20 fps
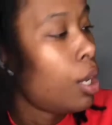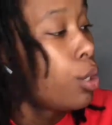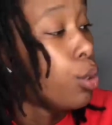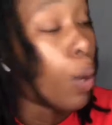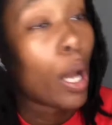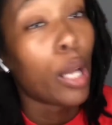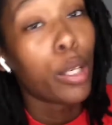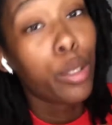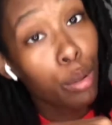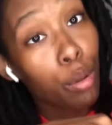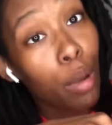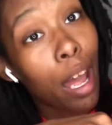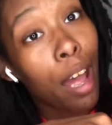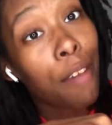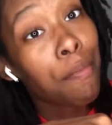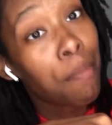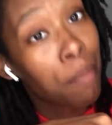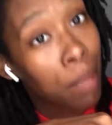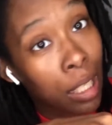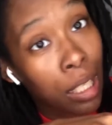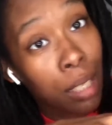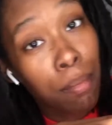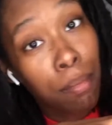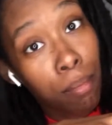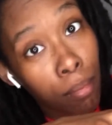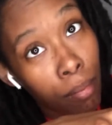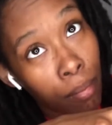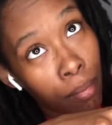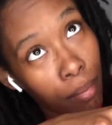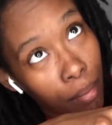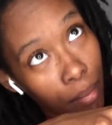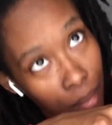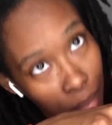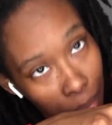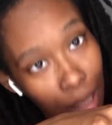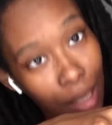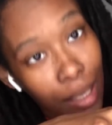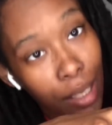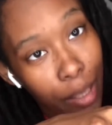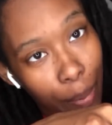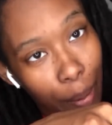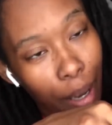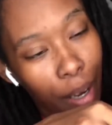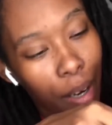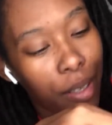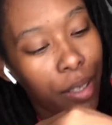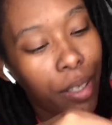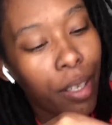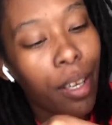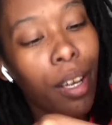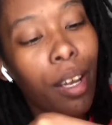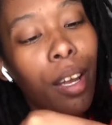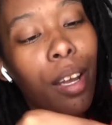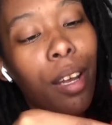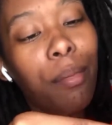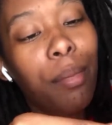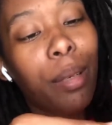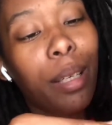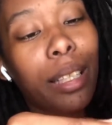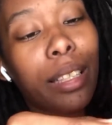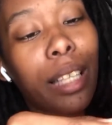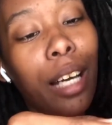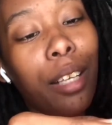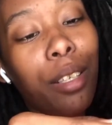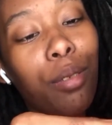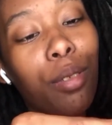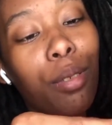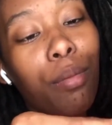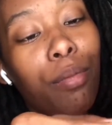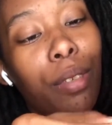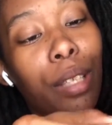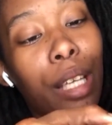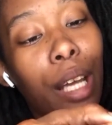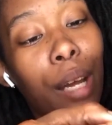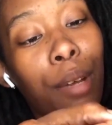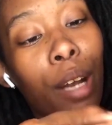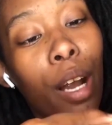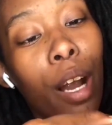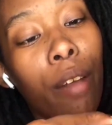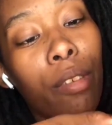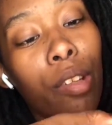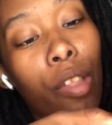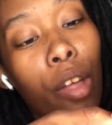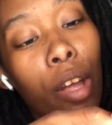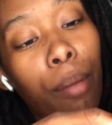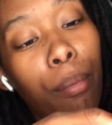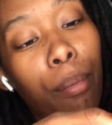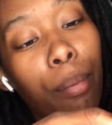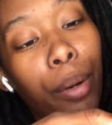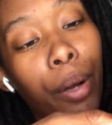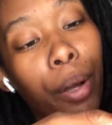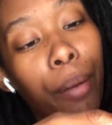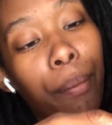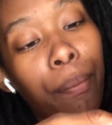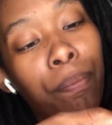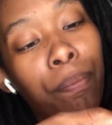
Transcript: So I do have many spares, because I use them for damn near everything, but